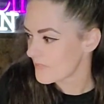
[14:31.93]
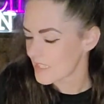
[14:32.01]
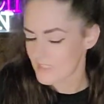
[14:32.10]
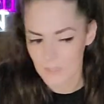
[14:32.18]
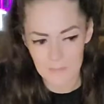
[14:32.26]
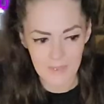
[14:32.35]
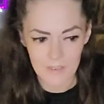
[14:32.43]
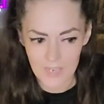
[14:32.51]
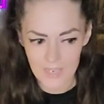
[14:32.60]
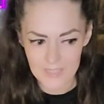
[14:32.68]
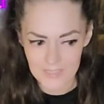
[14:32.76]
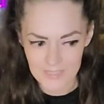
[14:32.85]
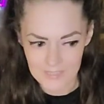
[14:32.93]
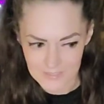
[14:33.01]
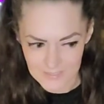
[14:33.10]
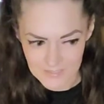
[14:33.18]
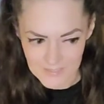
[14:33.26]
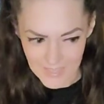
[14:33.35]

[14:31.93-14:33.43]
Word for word: That somehow got in and